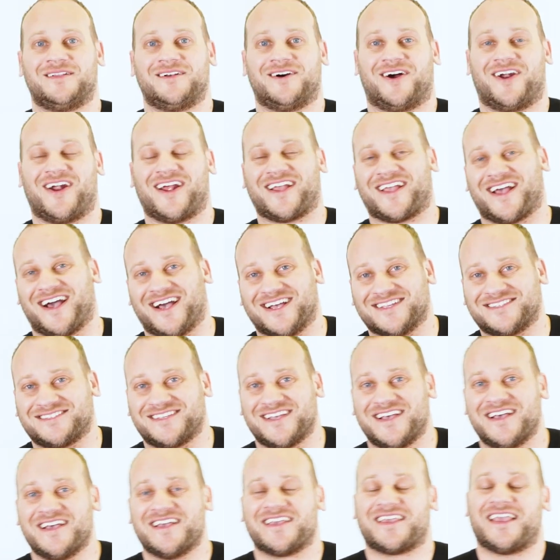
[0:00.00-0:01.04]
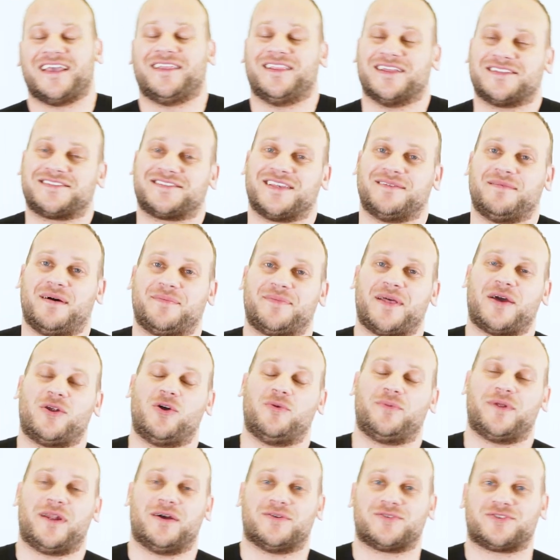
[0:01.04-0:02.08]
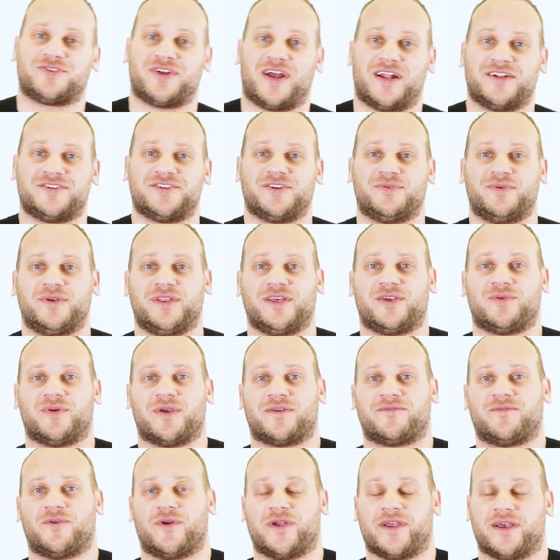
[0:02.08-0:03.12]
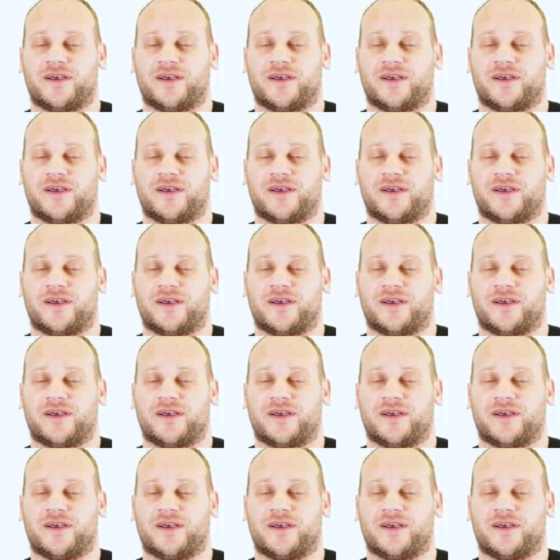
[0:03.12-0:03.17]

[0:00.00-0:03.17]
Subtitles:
All right, guys. Okay, let's sum up that open house strategy really quick for you.